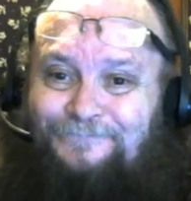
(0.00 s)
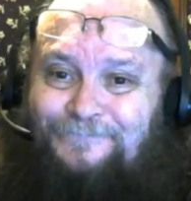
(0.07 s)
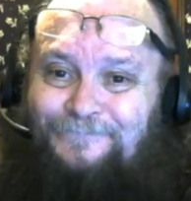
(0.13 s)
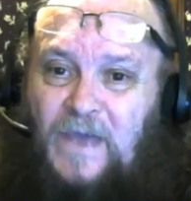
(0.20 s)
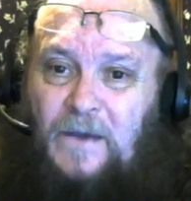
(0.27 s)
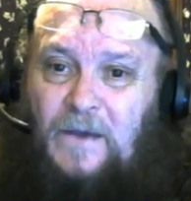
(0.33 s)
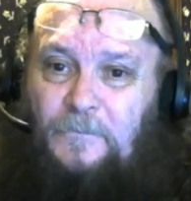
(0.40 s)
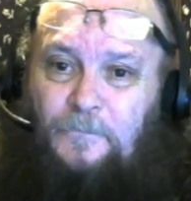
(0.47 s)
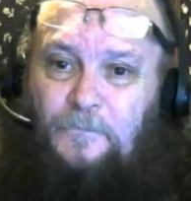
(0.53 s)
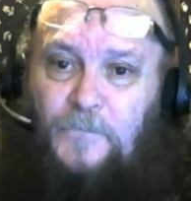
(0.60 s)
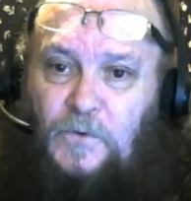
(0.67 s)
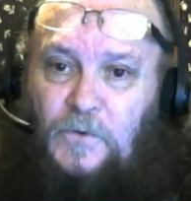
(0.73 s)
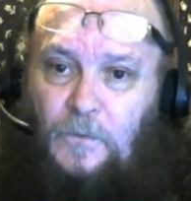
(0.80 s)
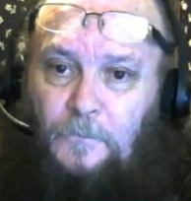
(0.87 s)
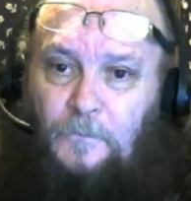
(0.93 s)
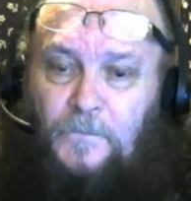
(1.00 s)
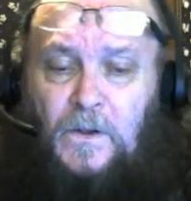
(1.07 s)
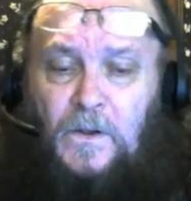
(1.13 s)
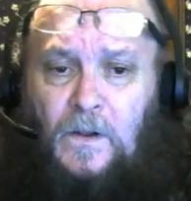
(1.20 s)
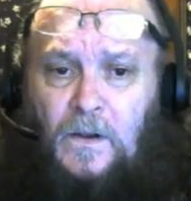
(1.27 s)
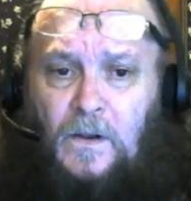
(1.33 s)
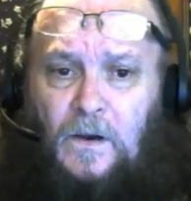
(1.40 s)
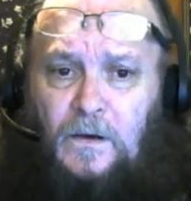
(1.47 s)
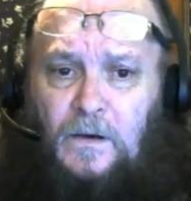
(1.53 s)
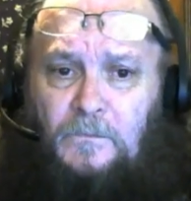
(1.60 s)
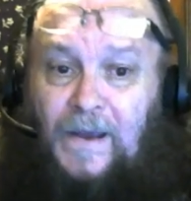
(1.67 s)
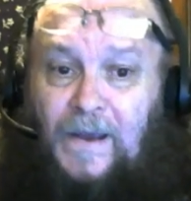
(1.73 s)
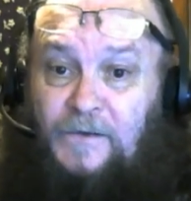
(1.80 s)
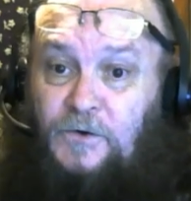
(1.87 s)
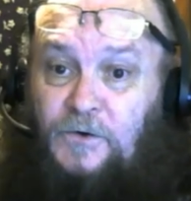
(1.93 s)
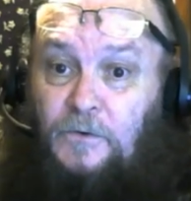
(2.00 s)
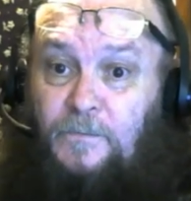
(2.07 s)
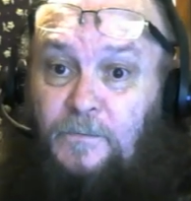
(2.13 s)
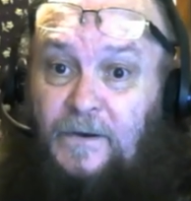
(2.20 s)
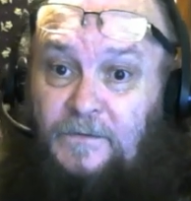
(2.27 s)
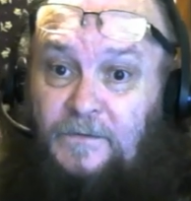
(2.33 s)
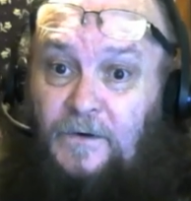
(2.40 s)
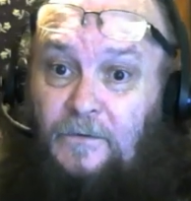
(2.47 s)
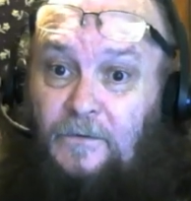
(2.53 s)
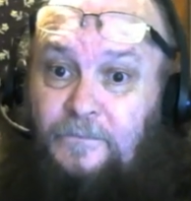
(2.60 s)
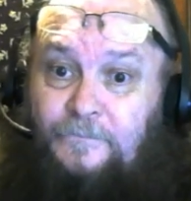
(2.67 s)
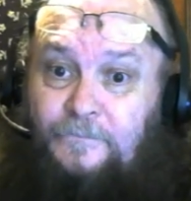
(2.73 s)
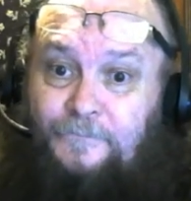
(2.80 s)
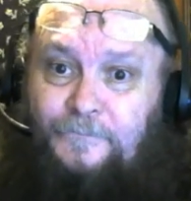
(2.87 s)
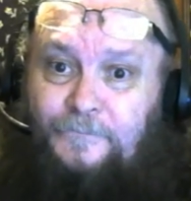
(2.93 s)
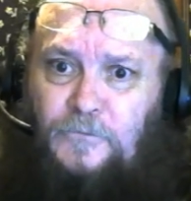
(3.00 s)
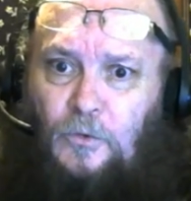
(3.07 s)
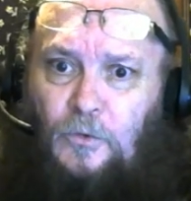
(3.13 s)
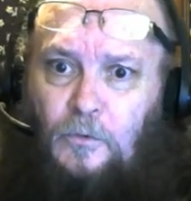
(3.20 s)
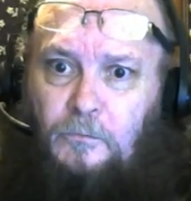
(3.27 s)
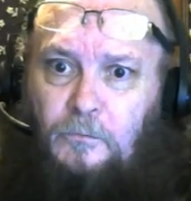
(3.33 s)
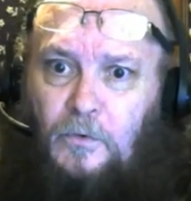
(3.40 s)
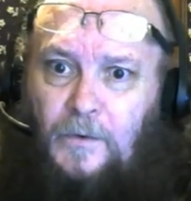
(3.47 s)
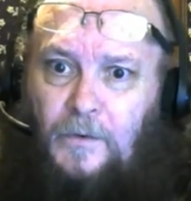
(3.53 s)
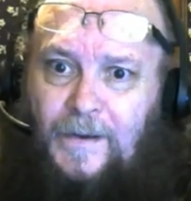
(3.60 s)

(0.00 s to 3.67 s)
Yeah. So I showed myself to old boy.